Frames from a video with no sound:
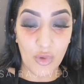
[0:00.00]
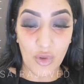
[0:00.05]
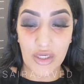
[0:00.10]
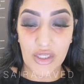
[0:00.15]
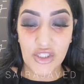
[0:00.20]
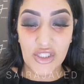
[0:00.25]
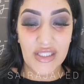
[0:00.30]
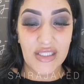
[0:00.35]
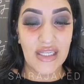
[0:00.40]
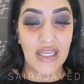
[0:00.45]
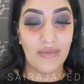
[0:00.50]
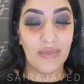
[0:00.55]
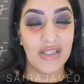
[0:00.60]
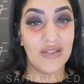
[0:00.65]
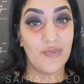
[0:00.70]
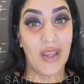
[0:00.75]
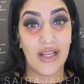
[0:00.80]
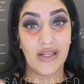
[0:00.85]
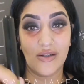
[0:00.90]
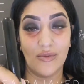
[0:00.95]
I'm going to just take my
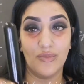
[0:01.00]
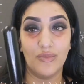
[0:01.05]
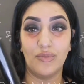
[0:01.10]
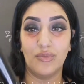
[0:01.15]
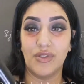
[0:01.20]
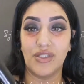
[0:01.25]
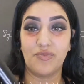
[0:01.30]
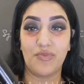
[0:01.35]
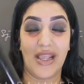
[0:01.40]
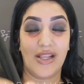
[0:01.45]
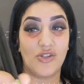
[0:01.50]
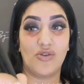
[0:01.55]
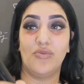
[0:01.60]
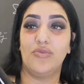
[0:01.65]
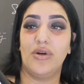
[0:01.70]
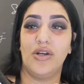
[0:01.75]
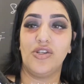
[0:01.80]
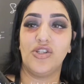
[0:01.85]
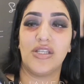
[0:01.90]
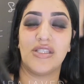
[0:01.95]

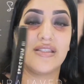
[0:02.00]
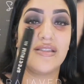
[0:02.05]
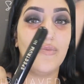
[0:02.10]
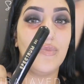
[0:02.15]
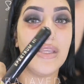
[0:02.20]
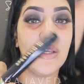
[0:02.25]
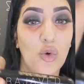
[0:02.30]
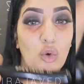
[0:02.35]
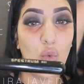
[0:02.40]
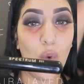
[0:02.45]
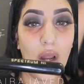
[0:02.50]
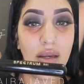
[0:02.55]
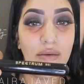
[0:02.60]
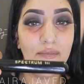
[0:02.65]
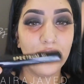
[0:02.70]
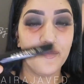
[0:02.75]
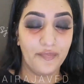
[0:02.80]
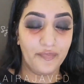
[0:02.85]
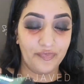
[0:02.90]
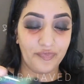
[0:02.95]
spectrum brush. It's the
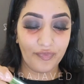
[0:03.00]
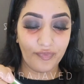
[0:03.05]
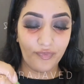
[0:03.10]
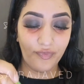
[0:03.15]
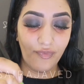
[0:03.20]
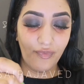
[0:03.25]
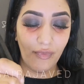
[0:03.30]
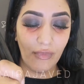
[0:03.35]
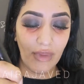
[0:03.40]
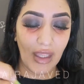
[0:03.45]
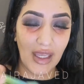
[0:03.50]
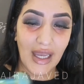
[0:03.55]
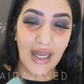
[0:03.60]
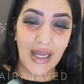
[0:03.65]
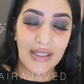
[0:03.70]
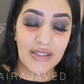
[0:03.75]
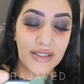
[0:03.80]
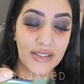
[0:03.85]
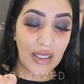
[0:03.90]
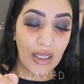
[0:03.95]
BO1,
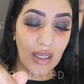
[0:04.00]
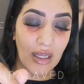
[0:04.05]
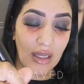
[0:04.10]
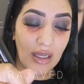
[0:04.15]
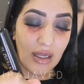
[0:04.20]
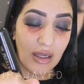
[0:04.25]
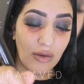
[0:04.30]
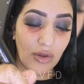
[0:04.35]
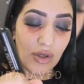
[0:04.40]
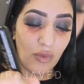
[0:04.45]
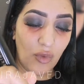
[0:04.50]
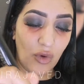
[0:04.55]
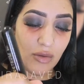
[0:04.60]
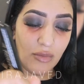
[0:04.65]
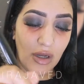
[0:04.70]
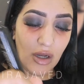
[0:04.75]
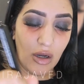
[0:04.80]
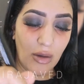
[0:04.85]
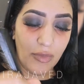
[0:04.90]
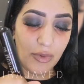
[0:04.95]
and I'm going to
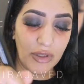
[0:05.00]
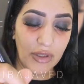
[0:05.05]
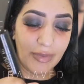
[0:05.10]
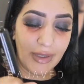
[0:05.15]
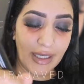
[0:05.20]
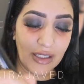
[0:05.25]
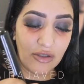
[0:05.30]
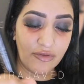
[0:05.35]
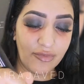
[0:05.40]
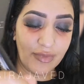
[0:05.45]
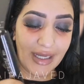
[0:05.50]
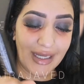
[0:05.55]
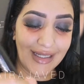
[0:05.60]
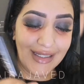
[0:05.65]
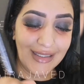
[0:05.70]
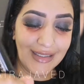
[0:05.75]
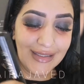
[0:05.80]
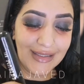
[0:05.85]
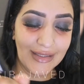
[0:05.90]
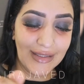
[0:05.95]
warm it up on the back of my
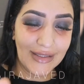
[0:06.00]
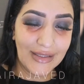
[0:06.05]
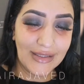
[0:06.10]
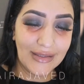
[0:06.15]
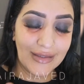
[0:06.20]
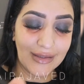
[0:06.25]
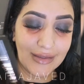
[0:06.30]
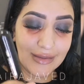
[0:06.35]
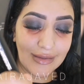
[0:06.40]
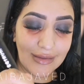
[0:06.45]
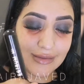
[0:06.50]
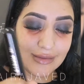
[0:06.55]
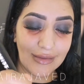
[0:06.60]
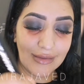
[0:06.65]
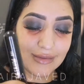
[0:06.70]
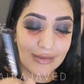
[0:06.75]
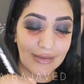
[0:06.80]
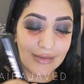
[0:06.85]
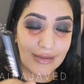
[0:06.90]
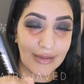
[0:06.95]
hand,
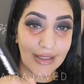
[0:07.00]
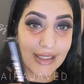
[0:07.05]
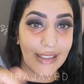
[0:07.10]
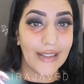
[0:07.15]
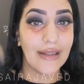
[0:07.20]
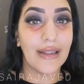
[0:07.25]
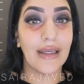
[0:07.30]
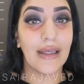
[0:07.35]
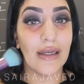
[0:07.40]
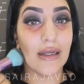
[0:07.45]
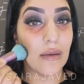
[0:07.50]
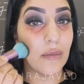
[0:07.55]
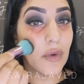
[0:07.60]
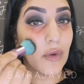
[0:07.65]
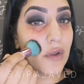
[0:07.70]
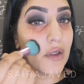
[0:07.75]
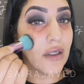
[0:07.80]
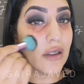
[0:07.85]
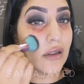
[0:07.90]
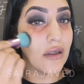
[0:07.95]
and then I'm
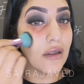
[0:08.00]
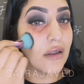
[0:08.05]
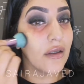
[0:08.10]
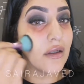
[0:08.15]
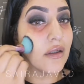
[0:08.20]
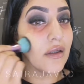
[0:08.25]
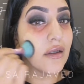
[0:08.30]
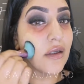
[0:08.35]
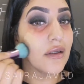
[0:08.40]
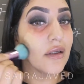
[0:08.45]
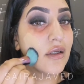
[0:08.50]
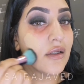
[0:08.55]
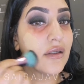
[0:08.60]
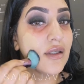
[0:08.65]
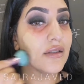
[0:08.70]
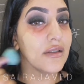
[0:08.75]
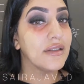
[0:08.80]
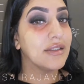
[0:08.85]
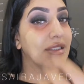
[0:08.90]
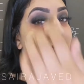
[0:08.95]
going to
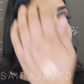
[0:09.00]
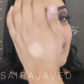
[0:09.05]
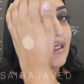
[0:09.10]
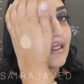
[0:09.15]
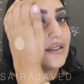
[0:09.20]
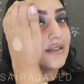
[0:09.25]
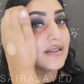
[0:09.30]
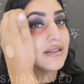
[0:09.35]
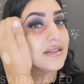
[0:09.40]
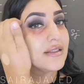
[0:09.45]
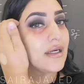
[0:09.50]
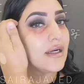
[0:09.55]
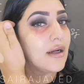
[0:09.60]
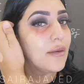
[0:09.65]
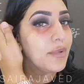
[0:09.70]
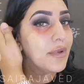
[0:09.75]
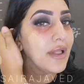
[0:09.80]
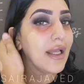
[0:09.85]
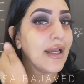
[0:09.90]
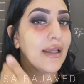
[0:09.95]
take it and start
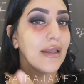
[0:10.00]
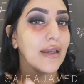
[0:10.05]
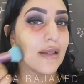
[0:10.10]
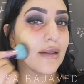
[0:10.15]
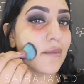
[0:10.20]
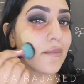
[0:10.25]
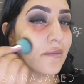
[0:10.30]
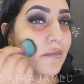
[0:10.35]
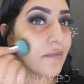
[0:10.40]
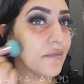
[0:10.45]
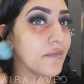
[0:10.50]
applying it.